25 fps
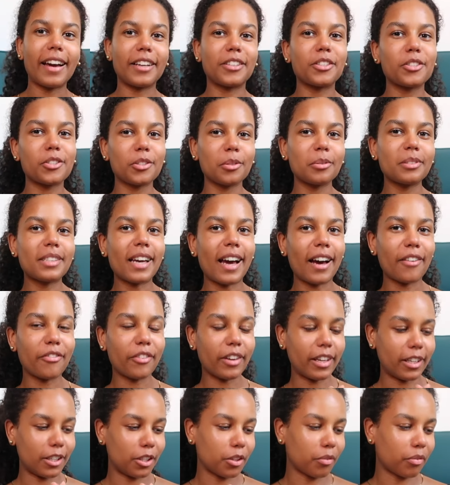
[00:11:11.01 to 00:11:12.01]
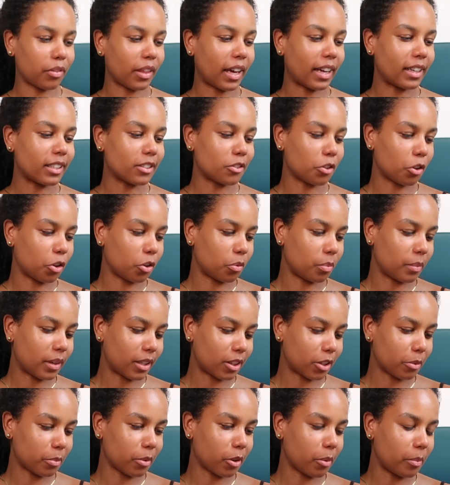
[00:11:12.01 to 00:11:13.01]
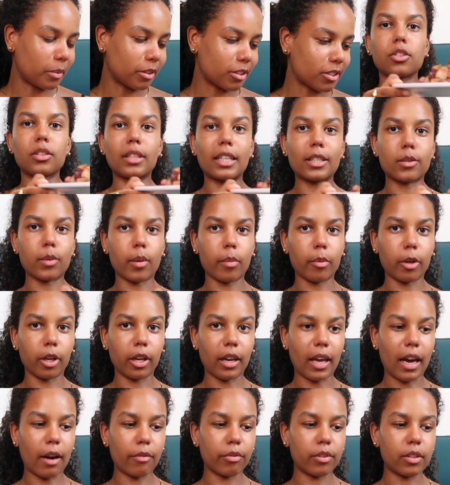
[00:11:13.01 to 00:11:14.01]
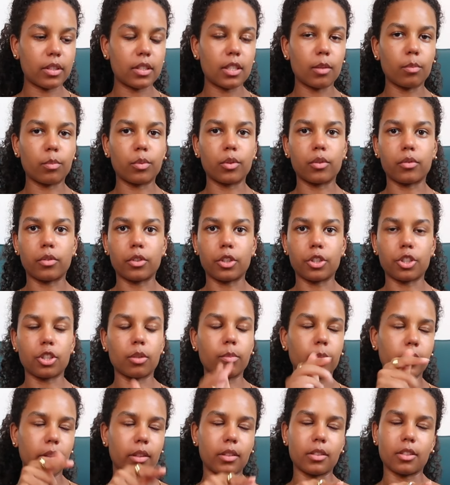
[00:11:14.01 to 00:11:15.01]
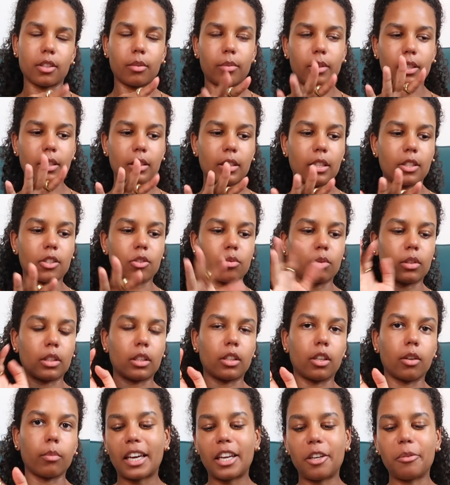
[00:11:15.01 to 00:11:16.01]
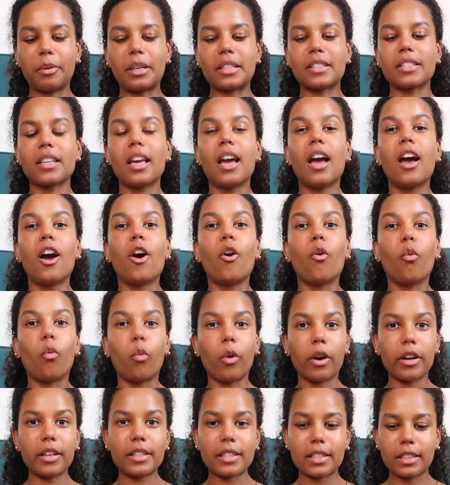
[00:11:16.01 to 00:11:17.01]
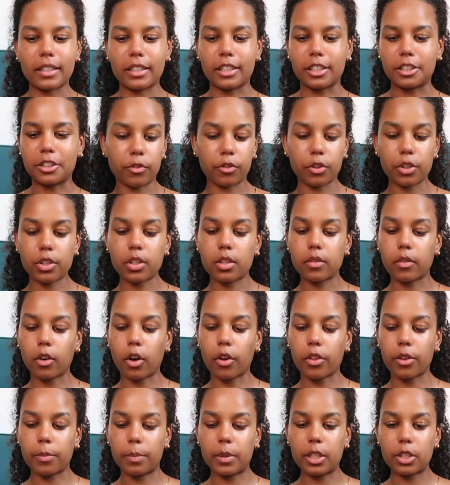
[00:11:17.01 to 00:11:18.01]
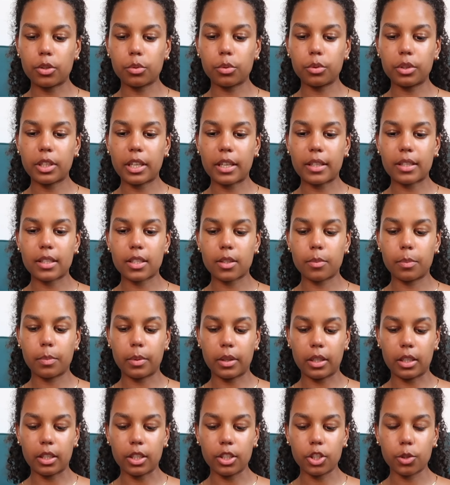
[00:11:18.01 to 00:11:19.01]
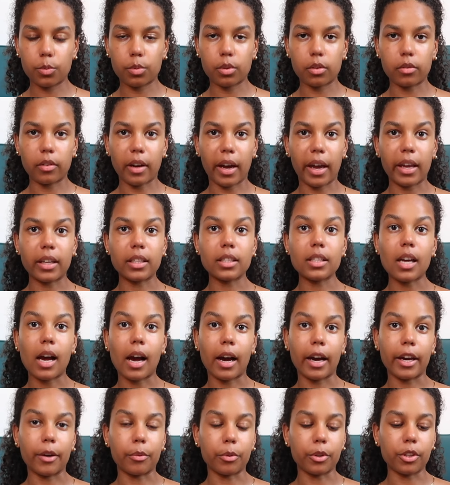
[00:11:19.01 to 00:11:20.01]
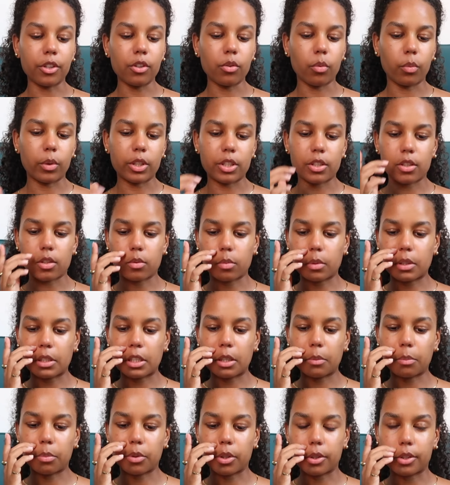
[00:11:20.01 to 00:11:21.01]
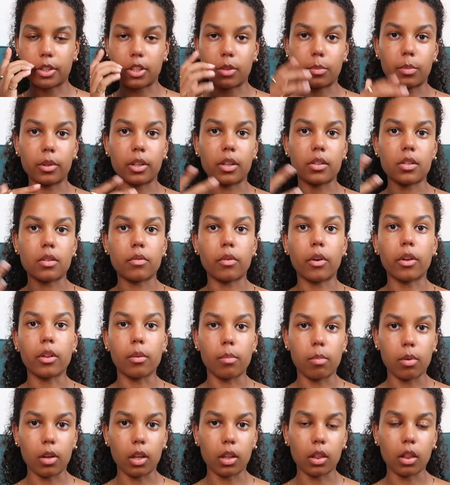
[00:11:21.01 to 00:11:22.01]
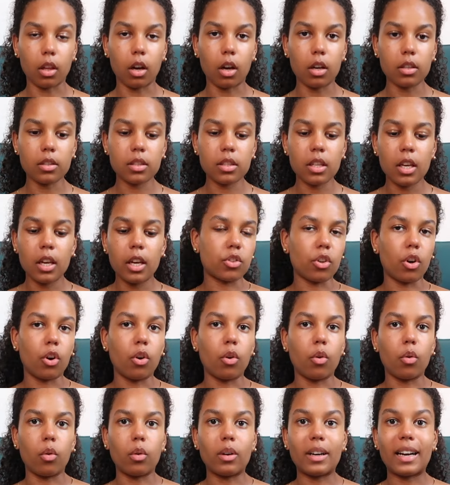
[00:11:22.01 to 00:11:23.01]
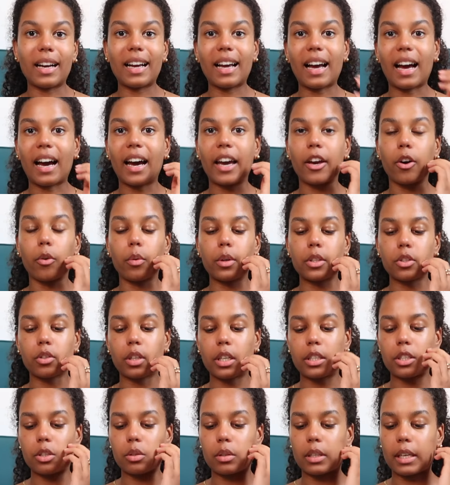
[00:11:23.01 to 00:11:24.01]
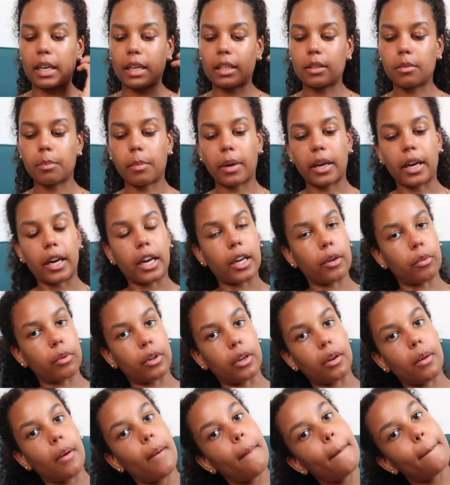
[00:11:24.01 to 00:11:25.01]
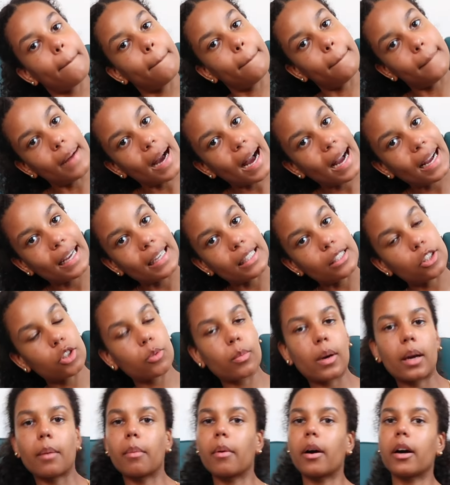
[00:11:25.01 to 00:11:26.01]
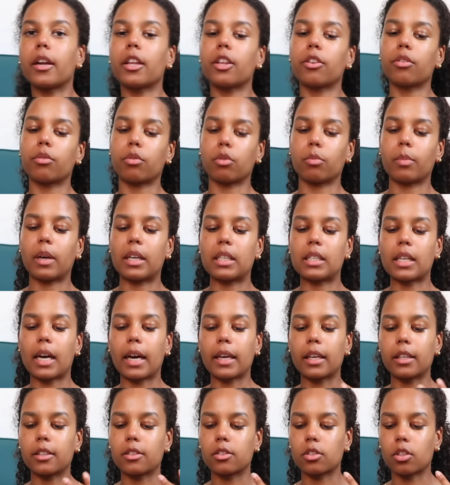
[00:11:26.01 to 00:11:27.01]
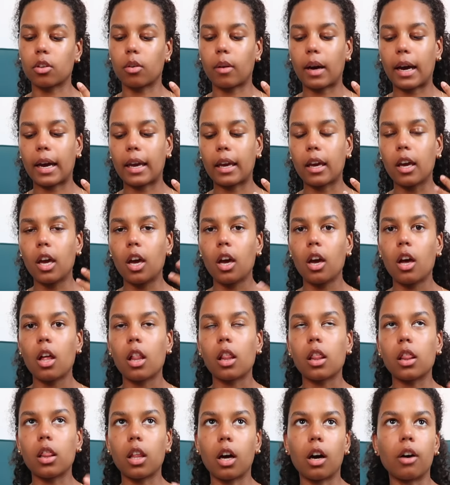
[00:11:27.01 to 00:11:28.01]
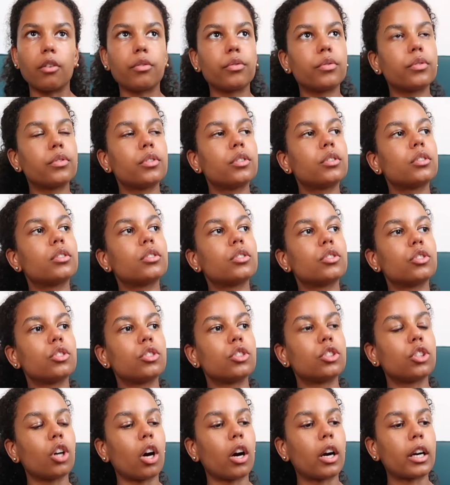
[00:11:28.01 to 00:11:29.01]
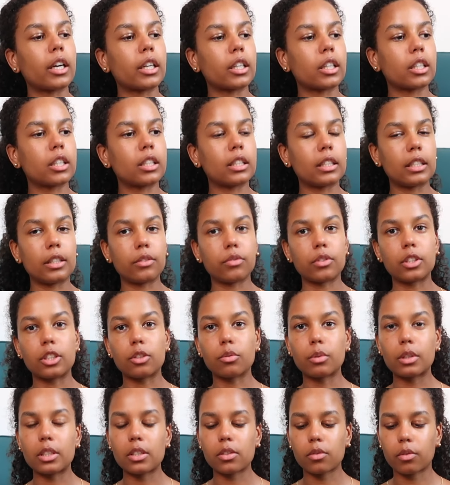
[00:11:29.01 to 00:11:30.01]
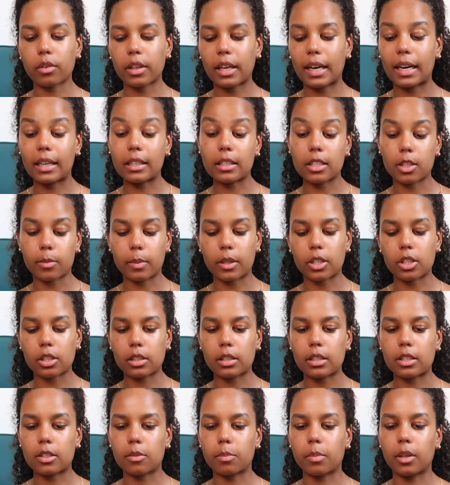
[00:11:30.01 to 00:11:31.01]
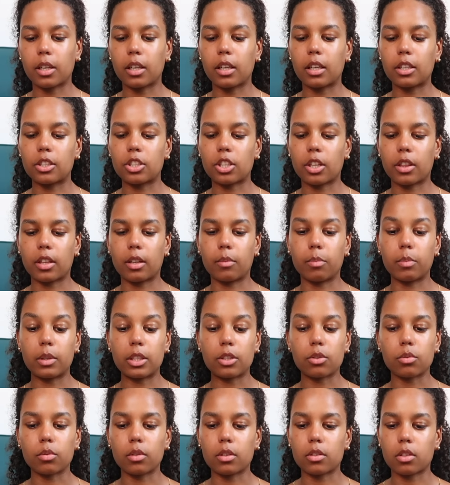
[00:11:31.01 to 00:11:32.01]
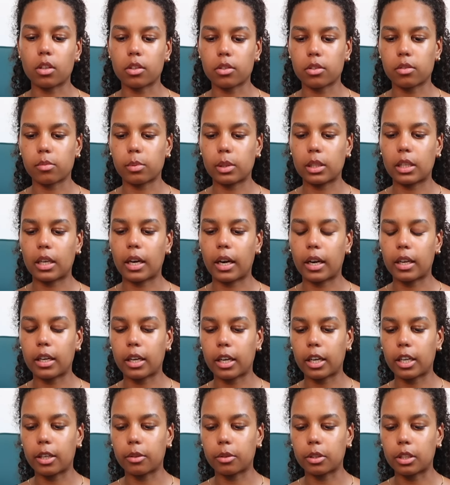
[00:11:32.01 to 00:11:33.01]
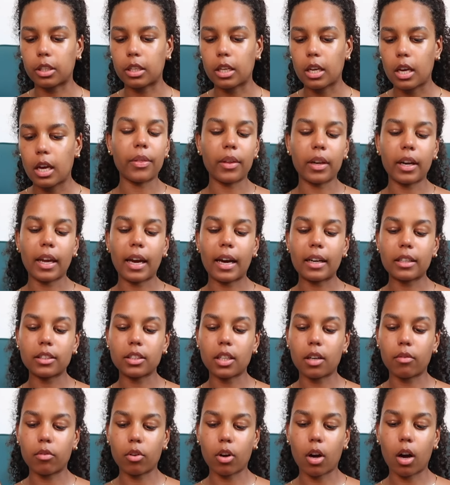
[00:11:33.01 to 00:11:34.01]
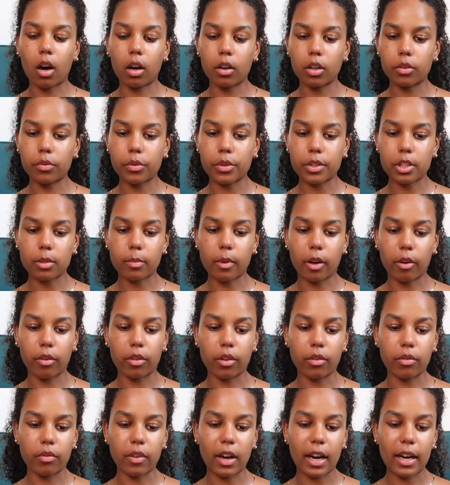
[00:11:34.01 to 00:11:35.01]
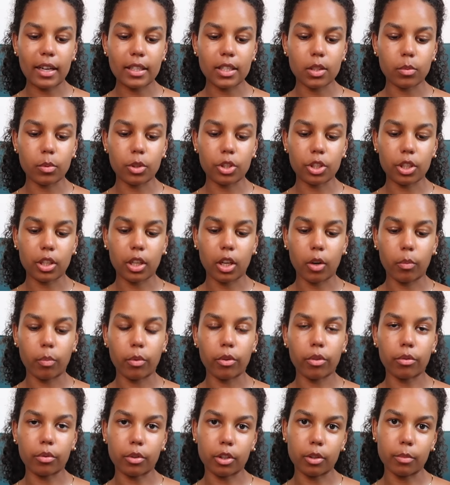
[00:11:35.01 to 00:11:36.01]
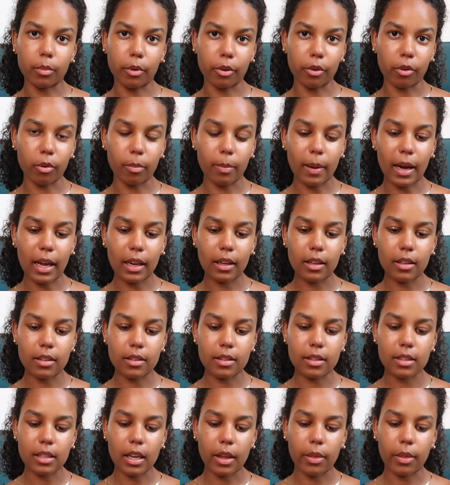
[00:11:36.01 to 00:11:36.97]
I just don't have any of that at home at the moment, so that's why we're gonna have the simple version, but this already tastes really good. Anyways, what is in here? First of all, the beetroot and spinach provide iron, which is really important because of all the blood loss. So I always try to get my iron back into my body through my diet, so I love dark leafy greens for that, especially spinach. And then beetroot is also really high in iron. And then I added avocado for some healthy fats, which can help with your hormonal balance.